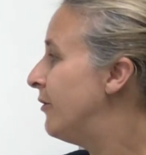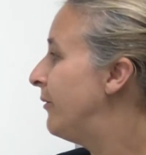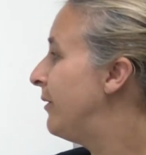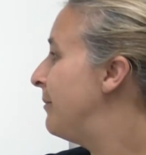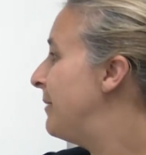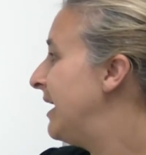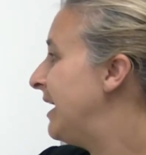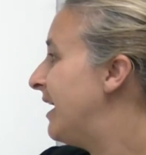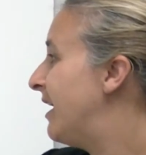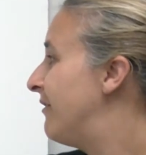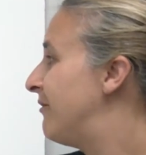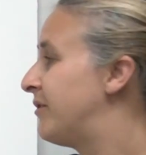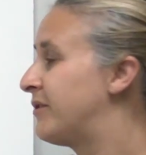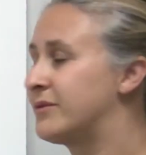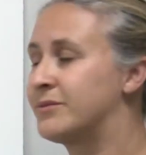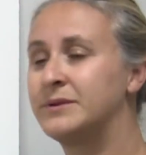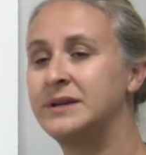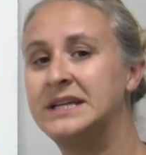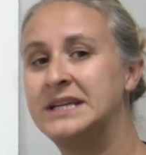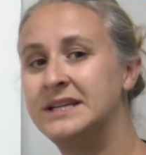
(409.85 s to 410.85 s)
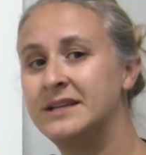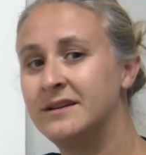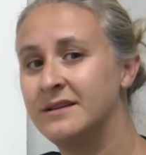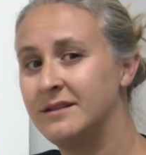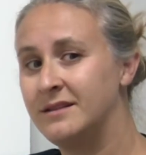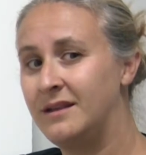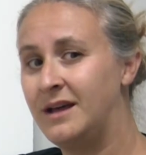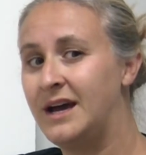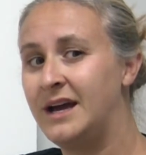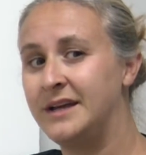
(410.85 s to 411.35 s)
we may have three
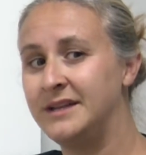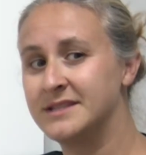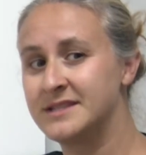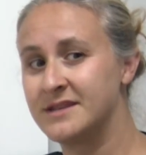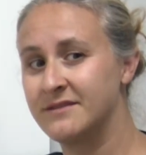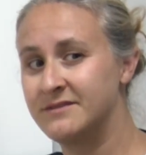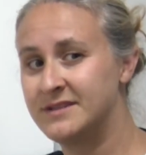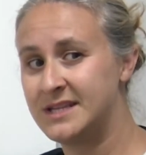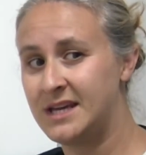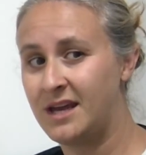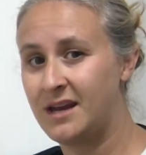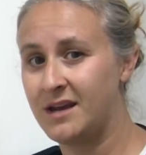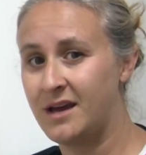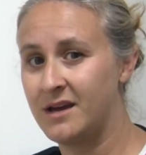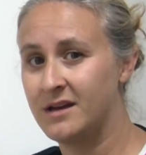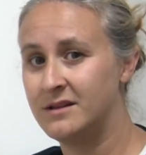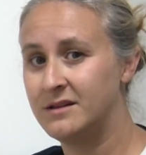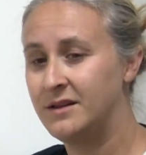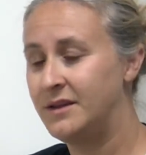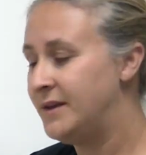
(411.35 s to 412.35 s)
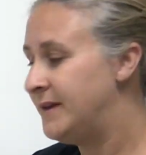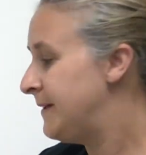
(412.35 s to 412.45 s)
lines of data.